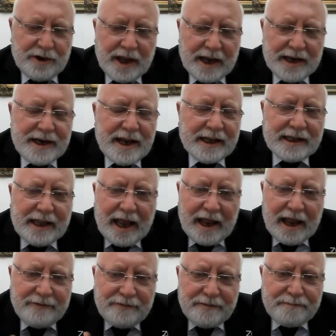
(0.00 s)
you
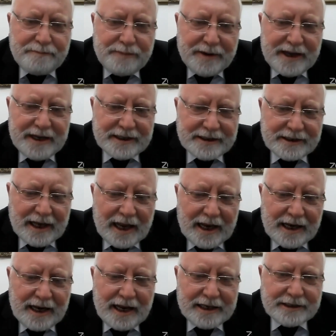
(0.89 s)
cannot have
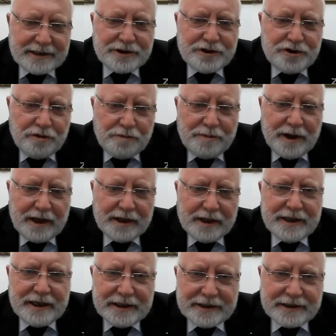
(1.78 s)
peace unless you
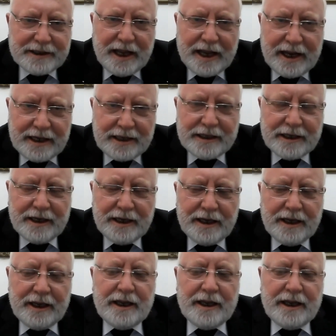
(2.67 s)
build a state,